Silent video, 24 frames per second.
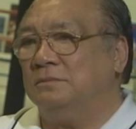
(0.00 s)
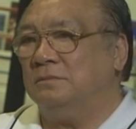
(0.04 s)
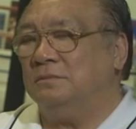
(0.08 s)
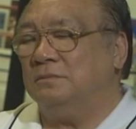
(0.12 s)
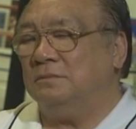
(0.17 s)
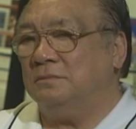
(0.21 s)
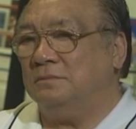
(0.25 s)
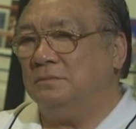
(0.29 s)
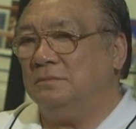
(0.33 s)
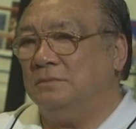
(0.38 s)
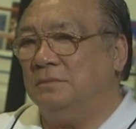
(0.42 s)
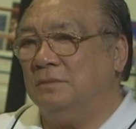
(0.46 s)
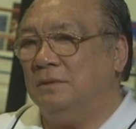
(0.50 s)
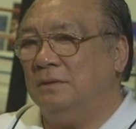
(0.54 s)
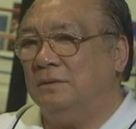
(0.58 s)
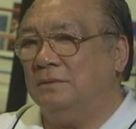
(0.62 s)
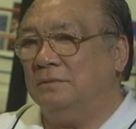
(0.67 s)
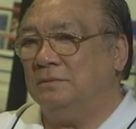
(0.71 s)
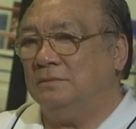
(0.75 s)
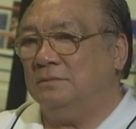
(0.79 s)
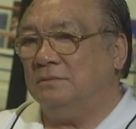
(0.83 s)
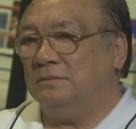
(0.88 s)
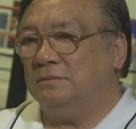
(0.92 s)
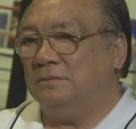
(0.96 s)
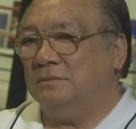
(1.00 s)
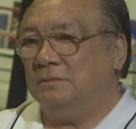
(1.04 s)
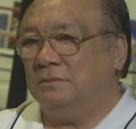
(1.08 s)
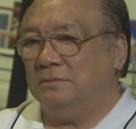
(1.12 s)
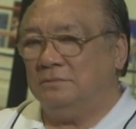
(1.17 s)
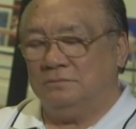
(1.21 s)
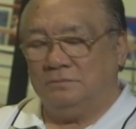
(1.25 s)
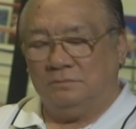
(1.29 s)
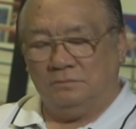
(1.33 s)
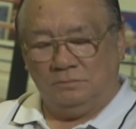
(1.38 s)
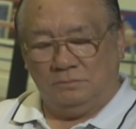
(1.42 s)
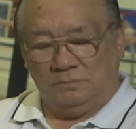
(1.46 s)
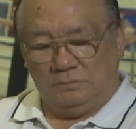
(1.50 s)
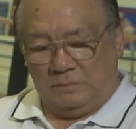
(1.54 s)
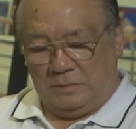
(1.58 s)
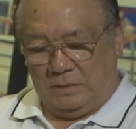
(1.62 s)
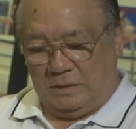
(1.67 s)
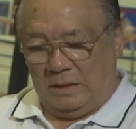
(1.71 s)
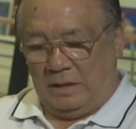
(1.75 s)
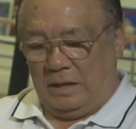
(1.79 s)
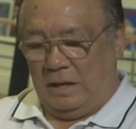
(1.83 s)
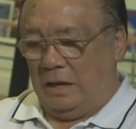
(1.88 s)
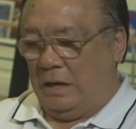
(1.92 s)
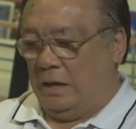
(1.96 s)
It's been a win-win situation for
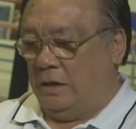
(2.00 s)
everybody.